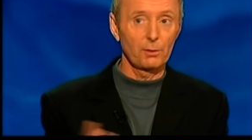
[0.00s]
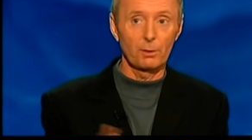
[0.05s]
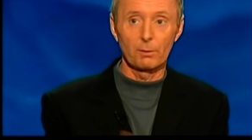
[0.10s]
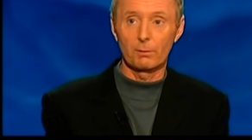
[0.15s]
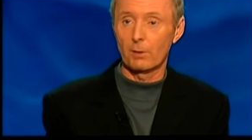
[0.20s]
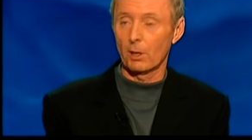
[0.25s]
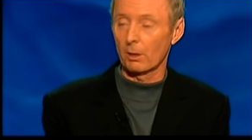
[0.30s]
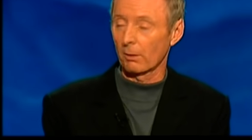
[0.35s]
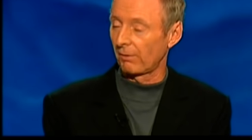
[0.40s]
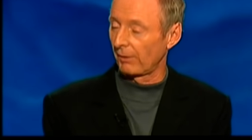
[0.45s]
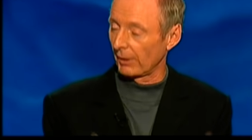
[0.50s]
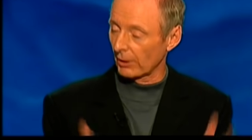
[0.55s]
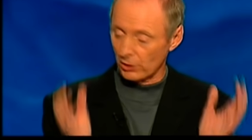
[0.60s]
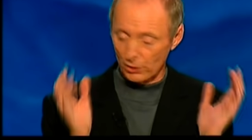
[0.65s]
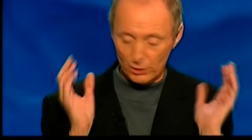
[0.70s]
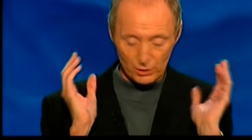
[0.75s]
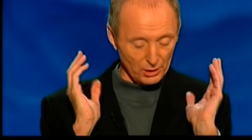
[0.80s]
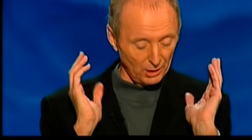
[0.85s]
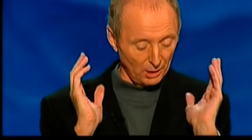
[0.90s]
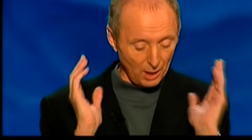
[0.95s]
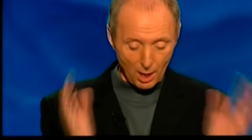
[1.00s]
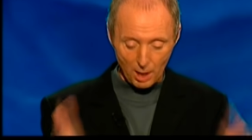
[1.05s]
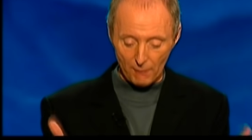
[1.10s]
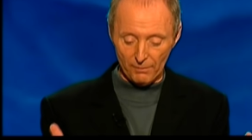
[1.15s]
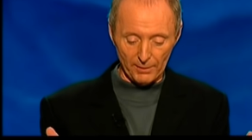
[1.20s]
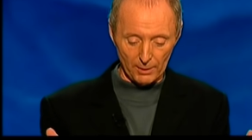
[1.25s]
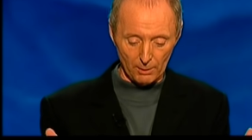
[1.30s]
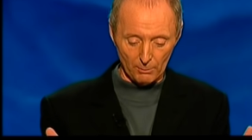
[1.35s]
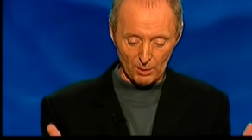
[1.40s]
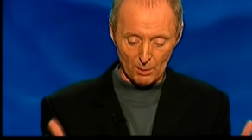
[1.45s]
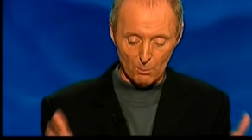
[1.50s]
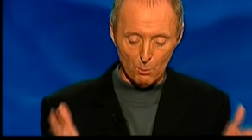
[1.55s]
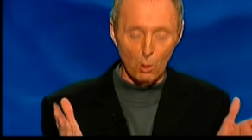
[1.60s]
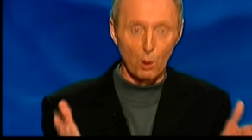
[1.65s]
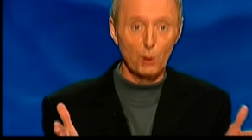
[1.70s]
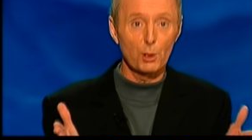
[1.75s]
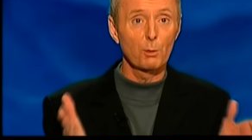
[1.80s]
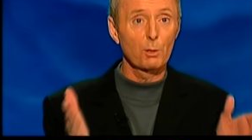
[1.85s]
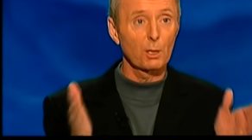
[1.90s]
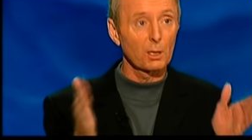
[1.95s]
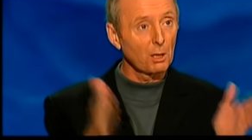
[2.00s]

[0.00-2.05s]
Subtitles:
If you've got afflictions, laugh at them. The more you